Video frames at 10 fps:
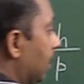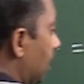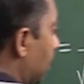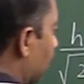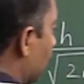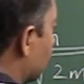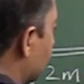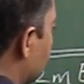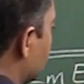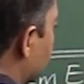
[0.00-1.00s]
Equal
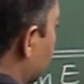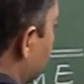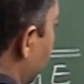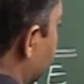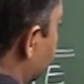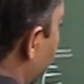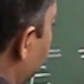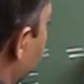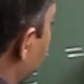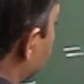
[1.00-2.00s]
to h
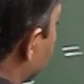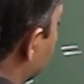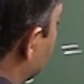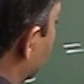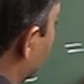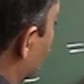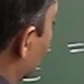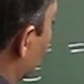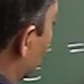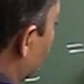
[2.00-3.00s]
by
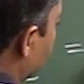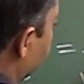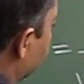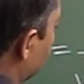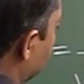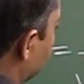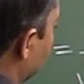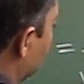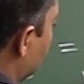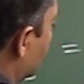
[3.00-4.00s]
root of
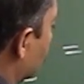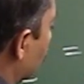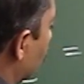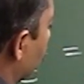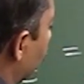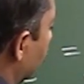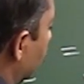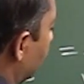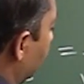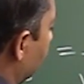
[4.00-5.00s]

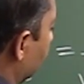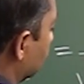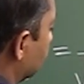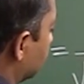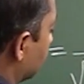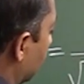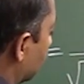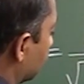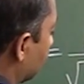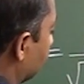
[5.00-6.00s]
2m
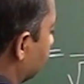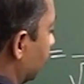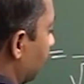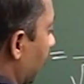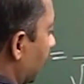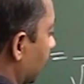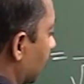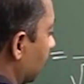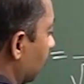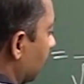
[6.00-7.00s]
charge of the
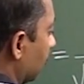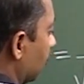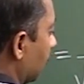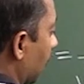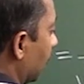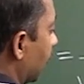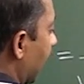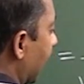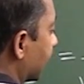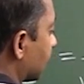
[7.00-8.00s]
particle and
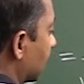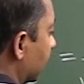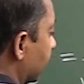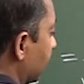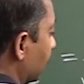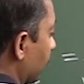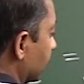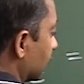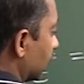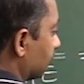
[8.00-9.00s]
accelerating
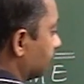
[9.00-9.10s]
potential.